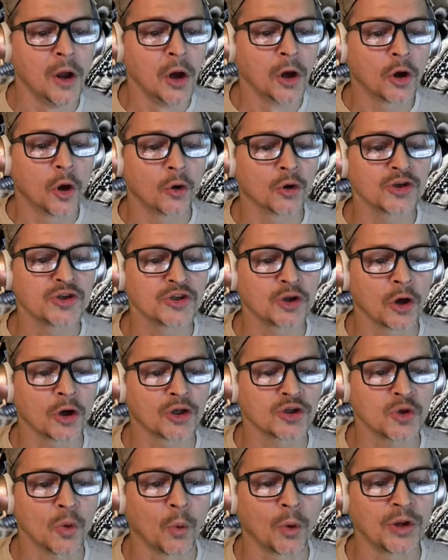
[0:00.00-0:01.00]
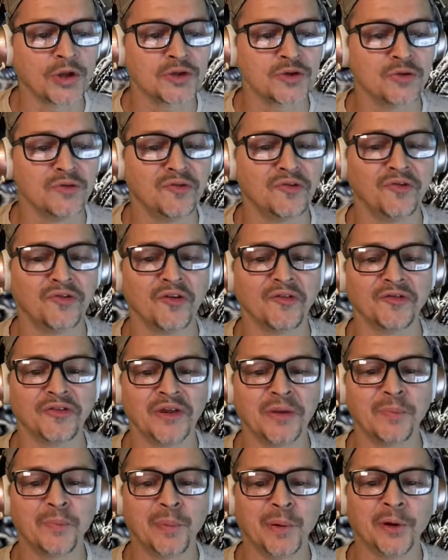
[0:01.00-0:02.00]
Going to start a
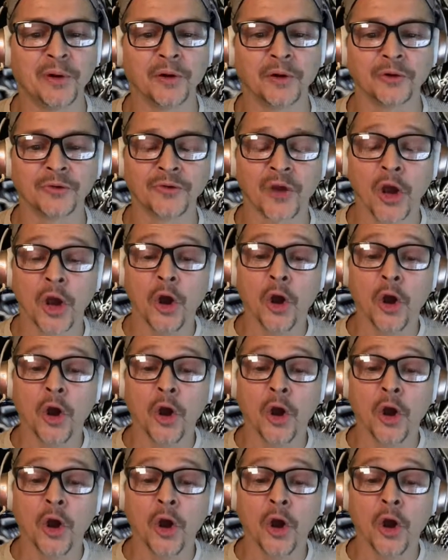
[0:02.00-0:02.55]
2250 build